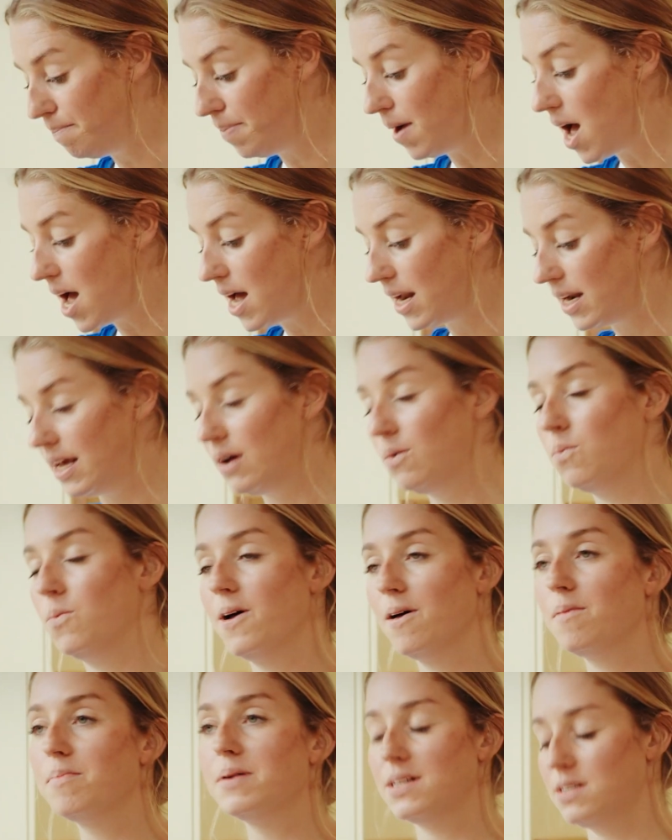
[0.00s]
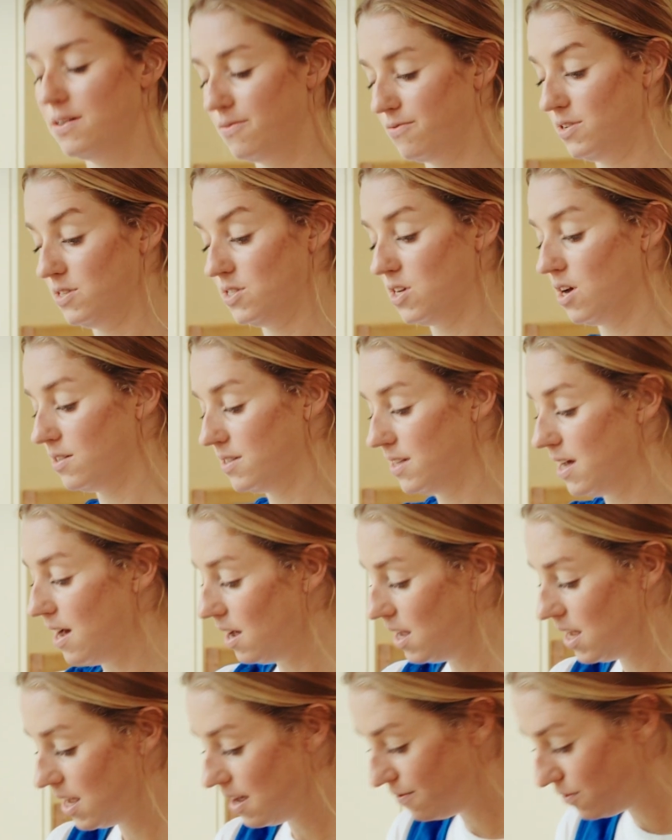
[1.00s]
but it will be a different
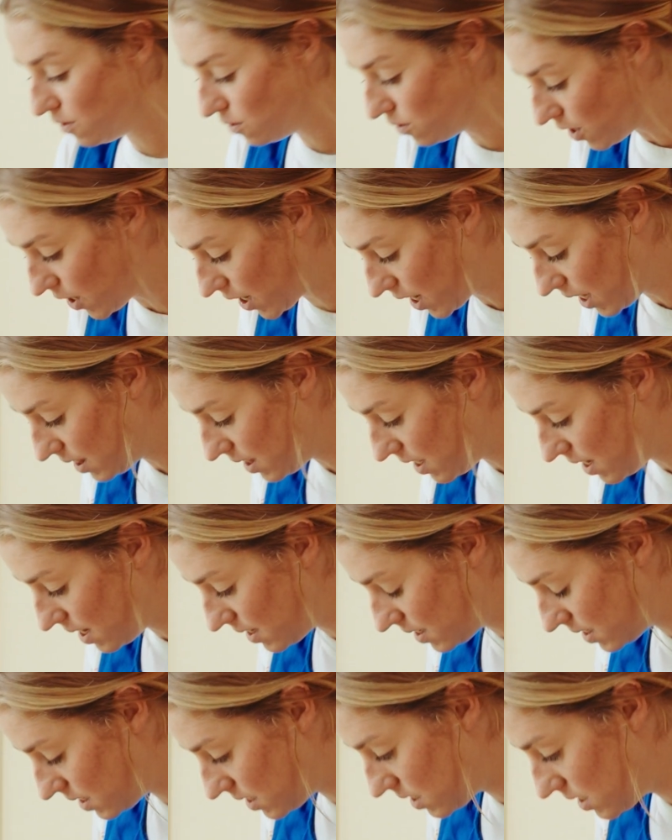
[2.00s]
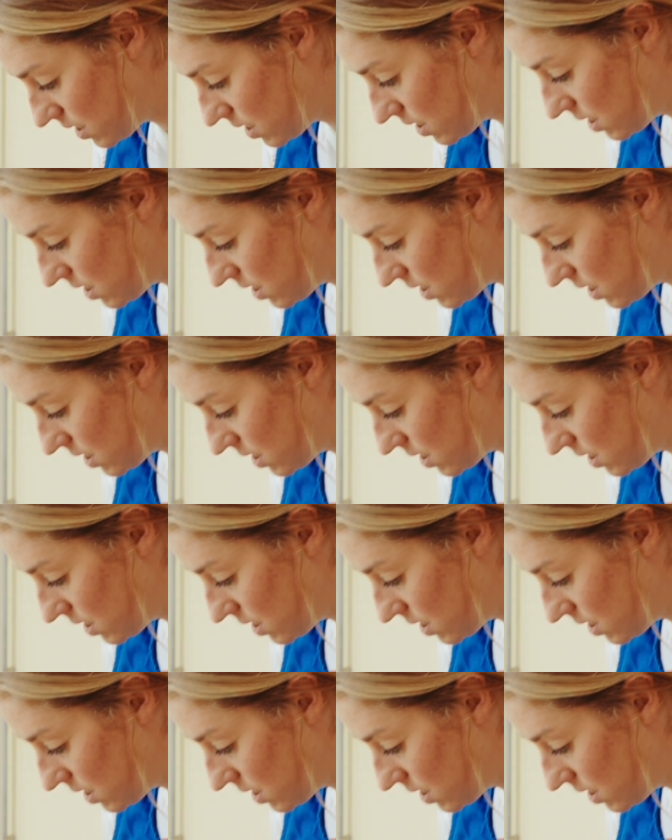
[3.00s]
salsa. If you look at this,